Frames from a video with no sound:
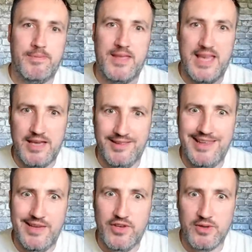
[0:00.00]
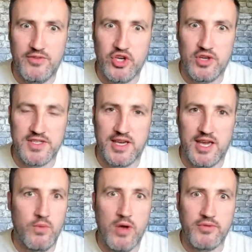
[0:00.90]
he'll leave you to have a shot at it.
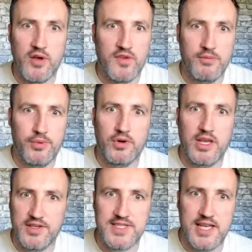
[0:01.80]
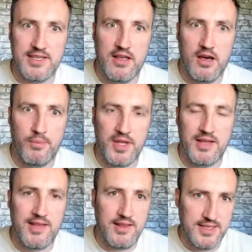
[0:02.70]
He won't go for the ball, he'll set it up. And he
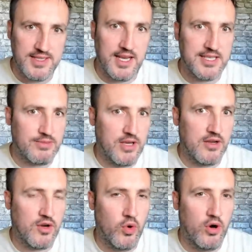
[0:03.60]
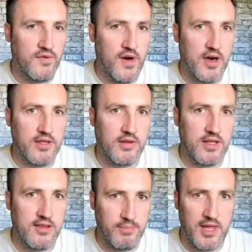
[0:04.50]
did this against me in a quarter final
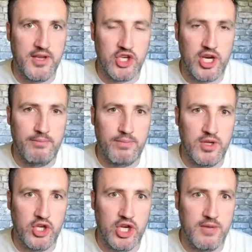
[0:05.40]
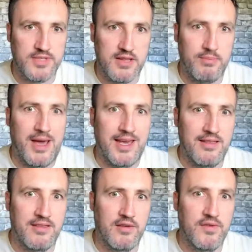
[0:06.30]
in the Players' Championships at the back
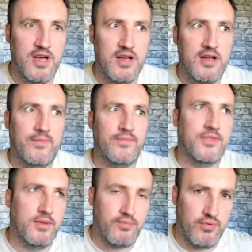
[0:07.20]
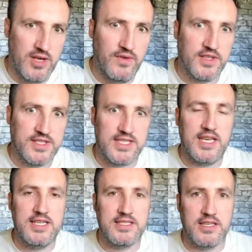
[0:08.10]
end of the previous
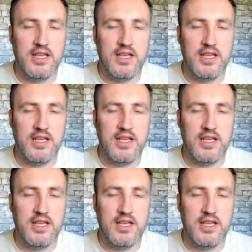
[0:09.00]
season.